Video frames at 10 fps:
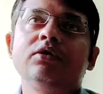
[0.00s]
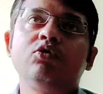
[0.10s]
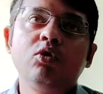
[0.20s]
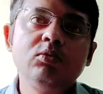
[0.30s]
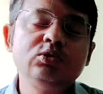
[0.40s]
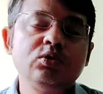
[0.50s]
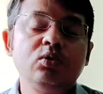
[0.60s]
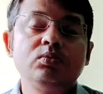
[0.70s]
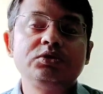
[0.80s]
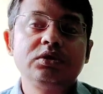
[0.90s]

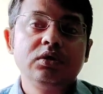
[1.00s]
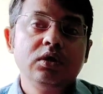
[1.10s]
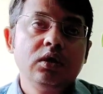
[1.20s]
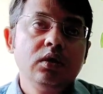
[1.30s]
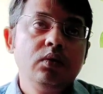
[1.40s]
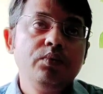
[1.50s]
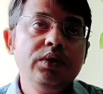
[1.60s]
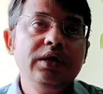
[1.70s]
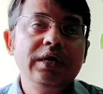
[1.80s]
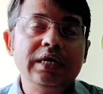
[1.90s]
chromosomes,
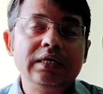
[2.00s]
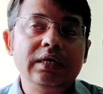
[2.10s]
we